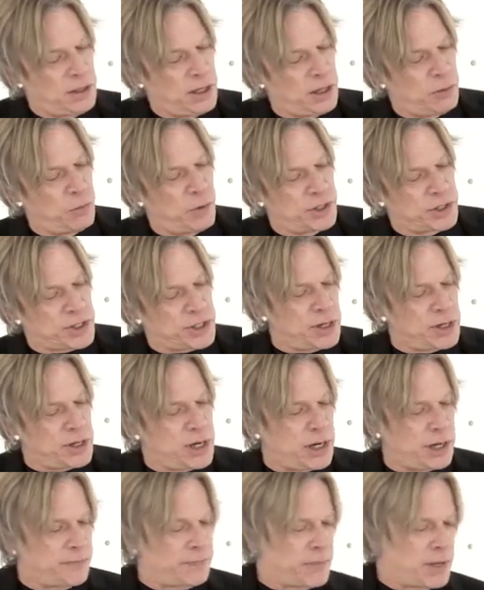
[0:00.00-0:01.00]
and one
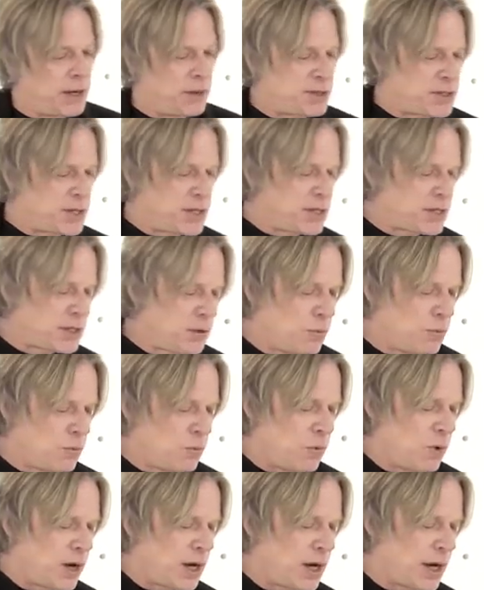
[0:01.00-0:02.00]
string. And essentially
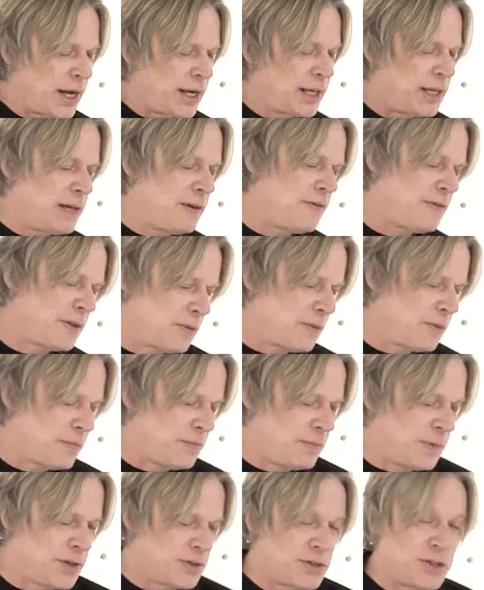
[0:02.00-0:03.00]
what I give
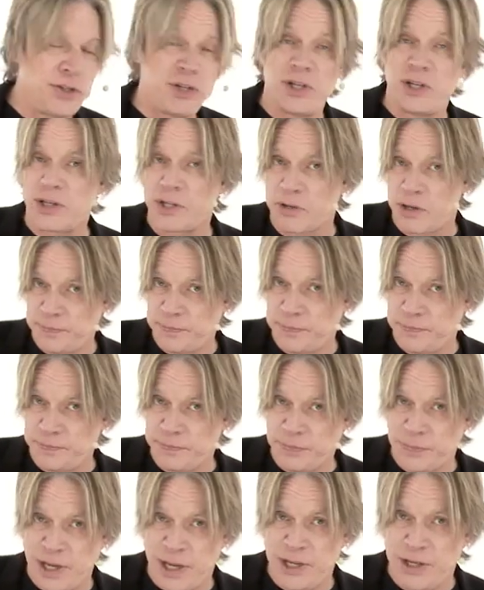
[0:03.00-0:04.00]
them is the G string
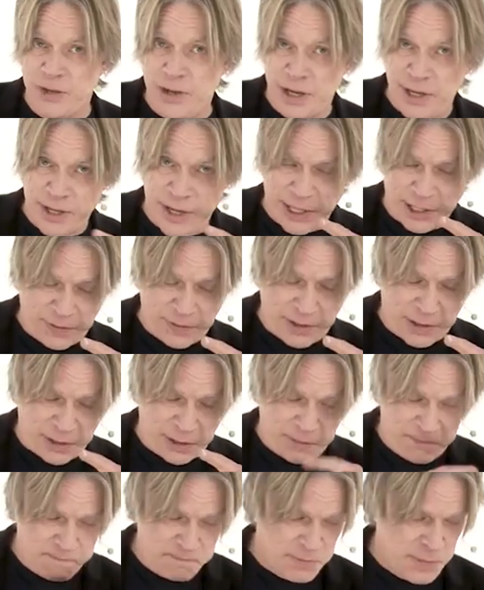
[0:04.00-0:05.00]
and your index
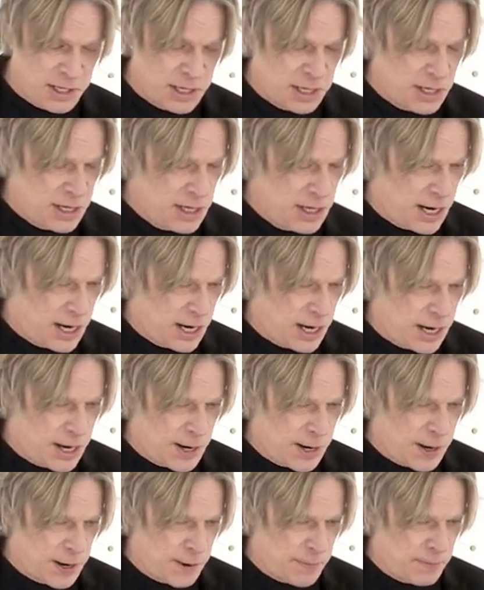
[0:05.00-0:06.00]
finger.
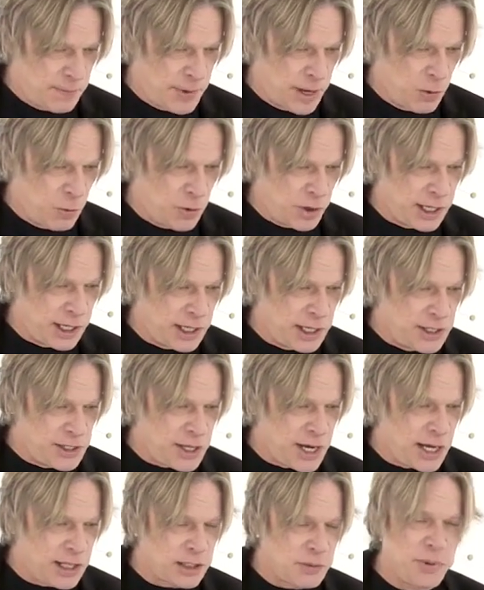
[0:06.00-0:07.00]
And we're going to
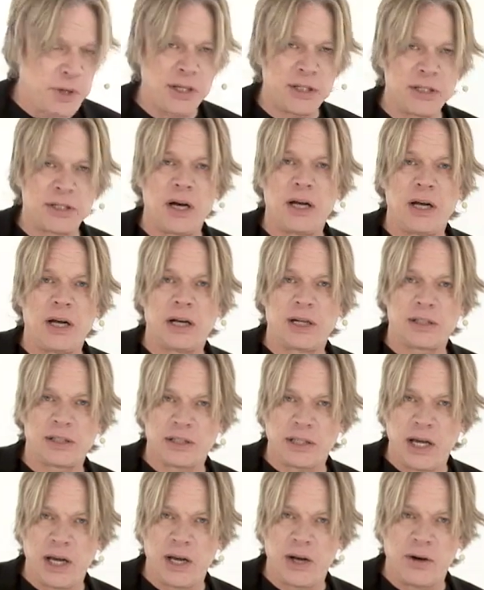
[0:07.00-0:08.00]
take the pentatonic
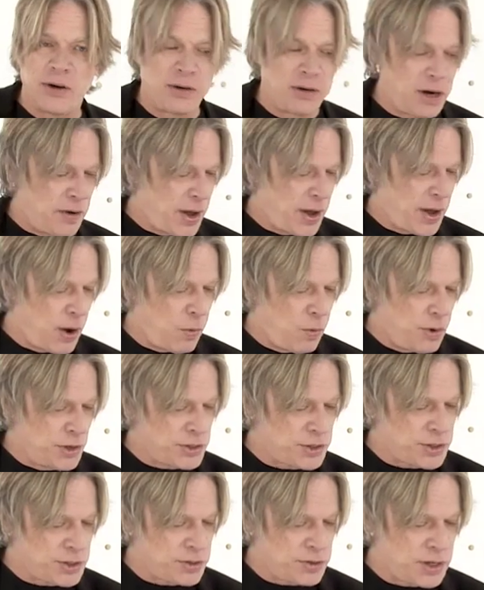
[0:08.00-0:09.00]
scale on that
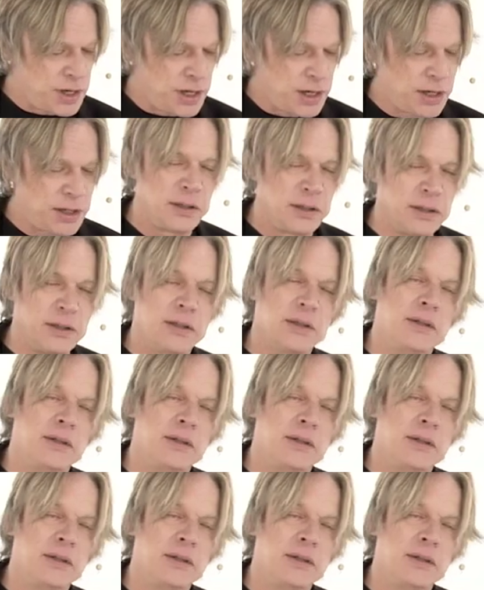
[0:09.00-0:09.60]
one string,